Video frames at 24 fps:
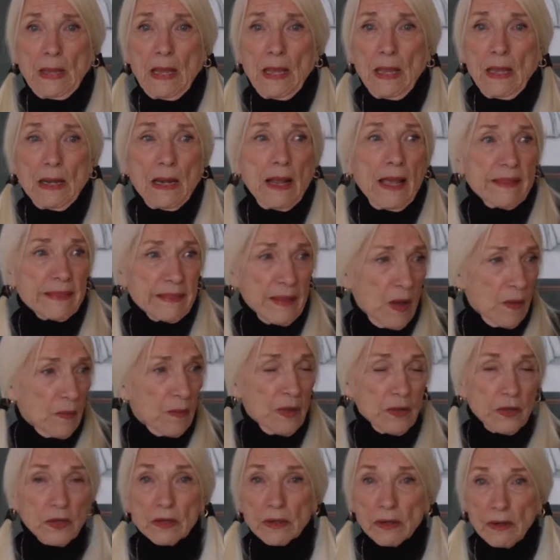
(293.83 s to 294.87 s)
And I thought,
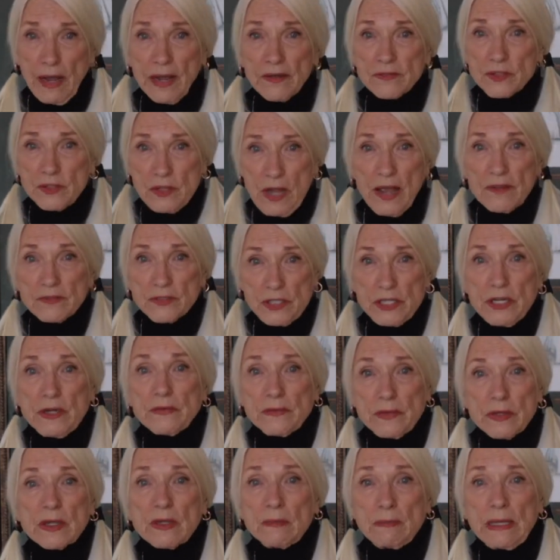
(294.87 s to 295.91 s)
well, I
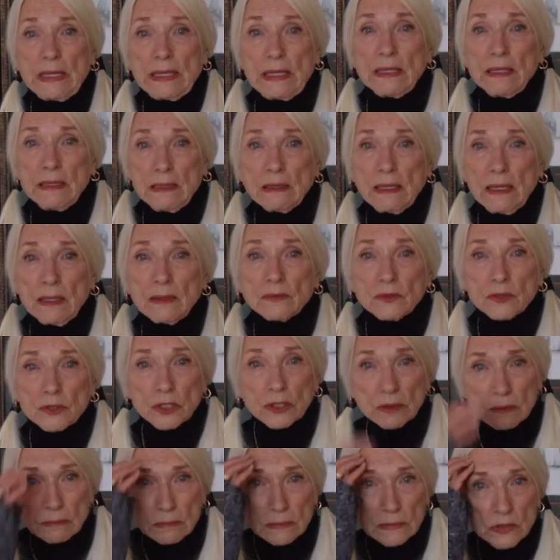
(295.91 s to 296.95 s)
chaired the committee,
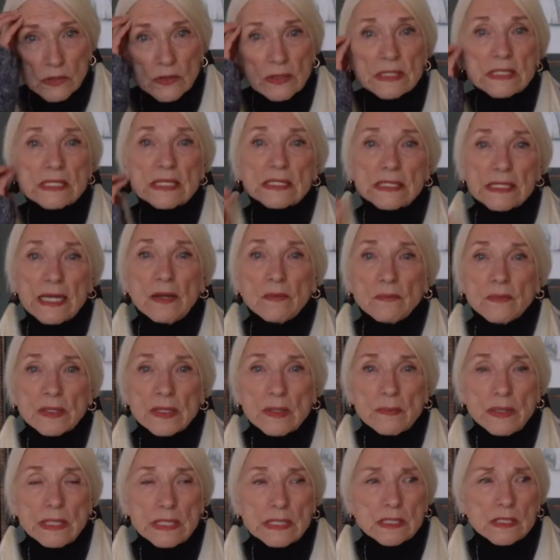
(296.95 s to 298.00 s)
Sure. So I sit down with
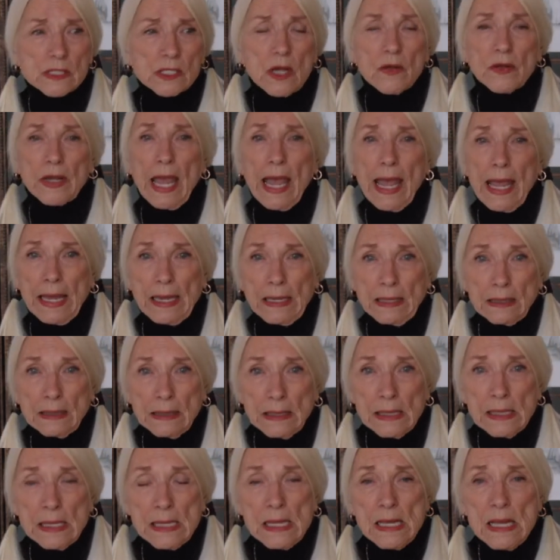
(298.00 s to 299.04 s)
him and he says, okay,
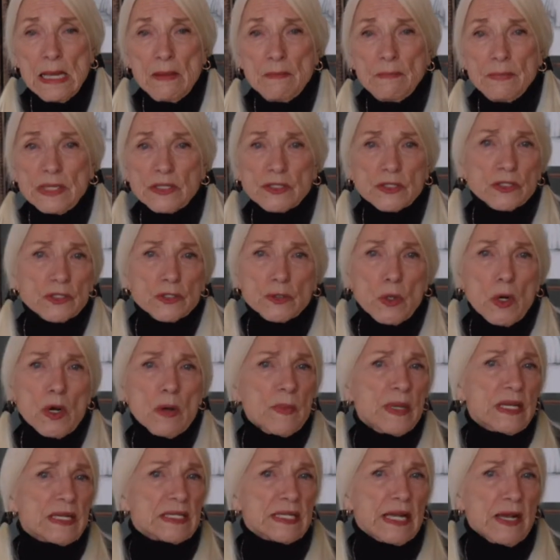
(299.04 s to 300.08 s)
Mrs.
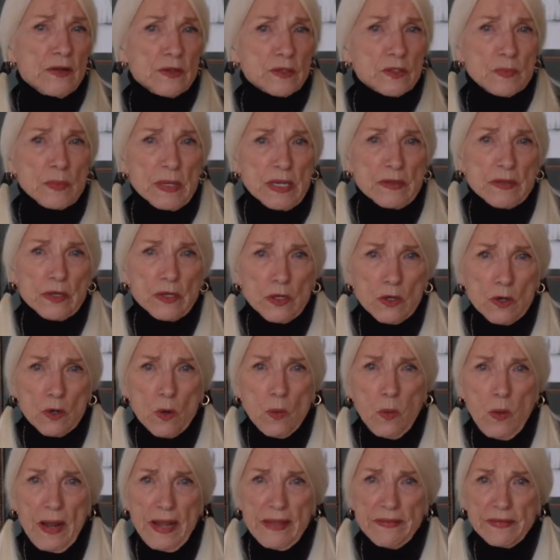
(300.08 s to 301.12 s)
Norman tells me that you're
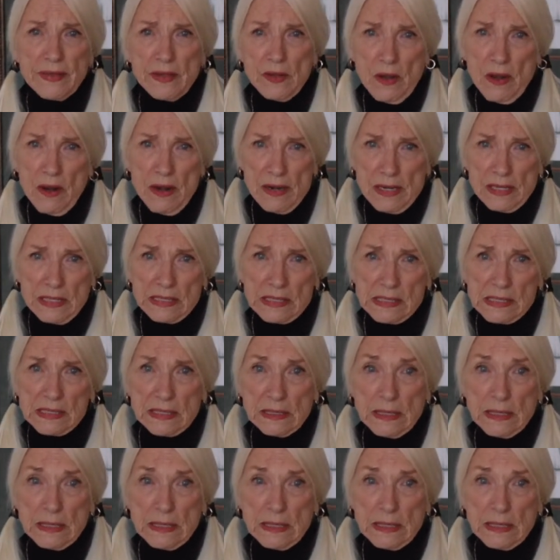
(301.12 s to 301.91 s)
quite the artist.